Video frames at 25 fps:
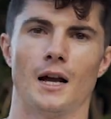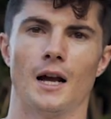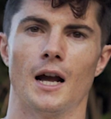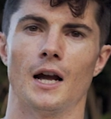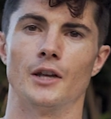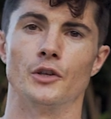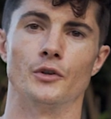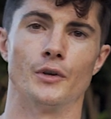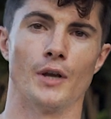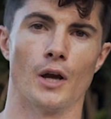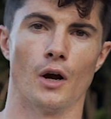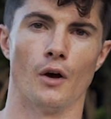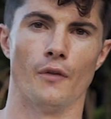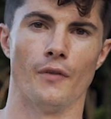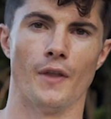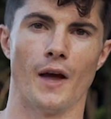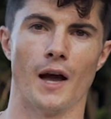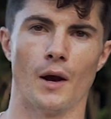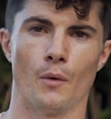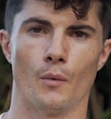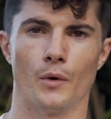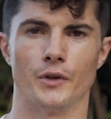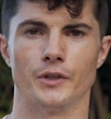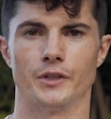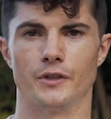And you get on
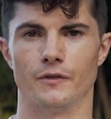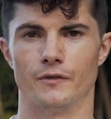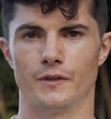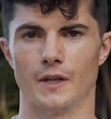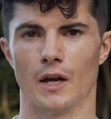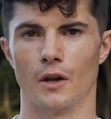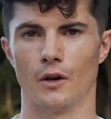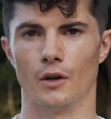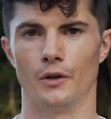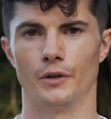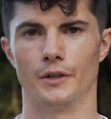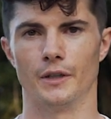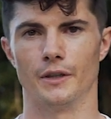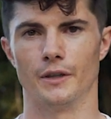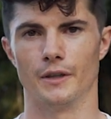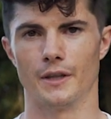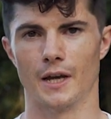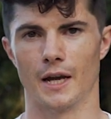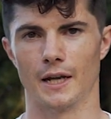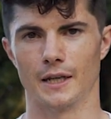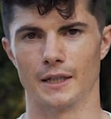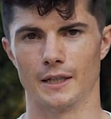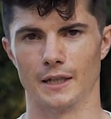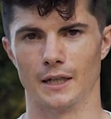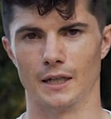that once you've downloaded
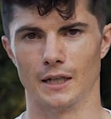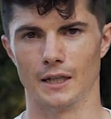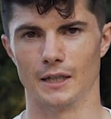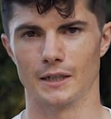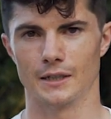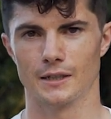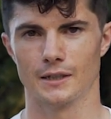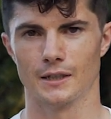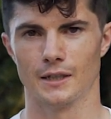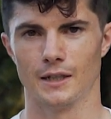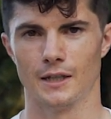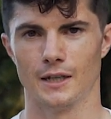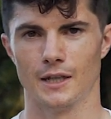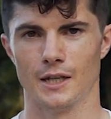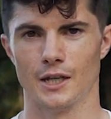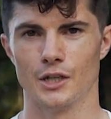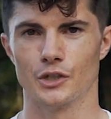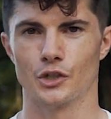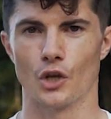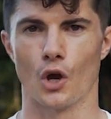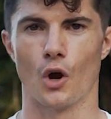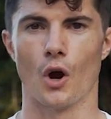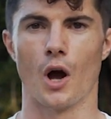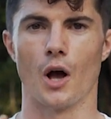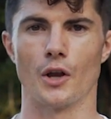that gear list.
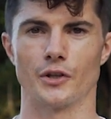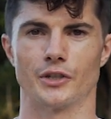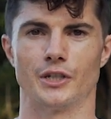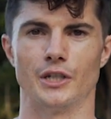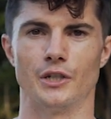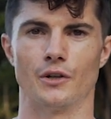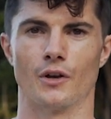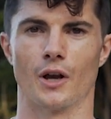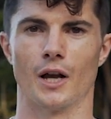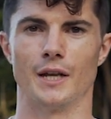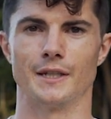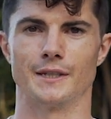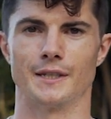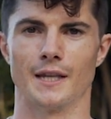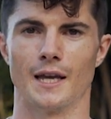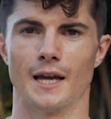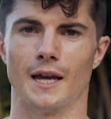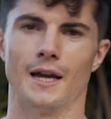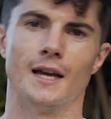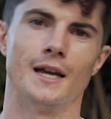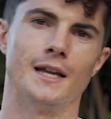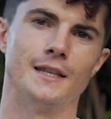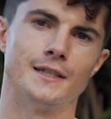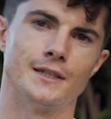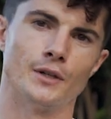So I'll see you guys
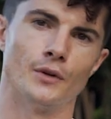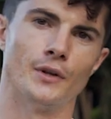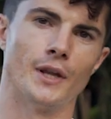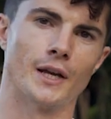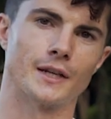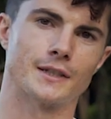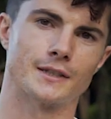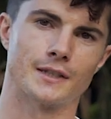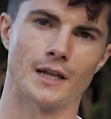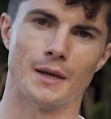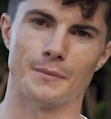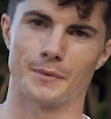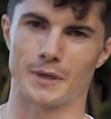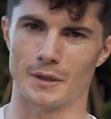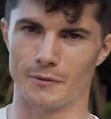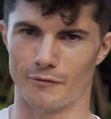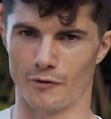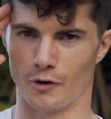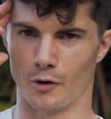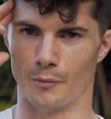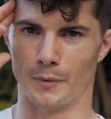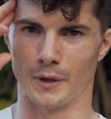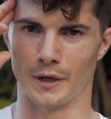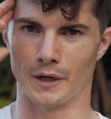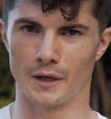there. Until next time, keep
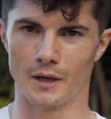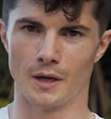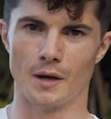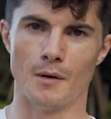filming.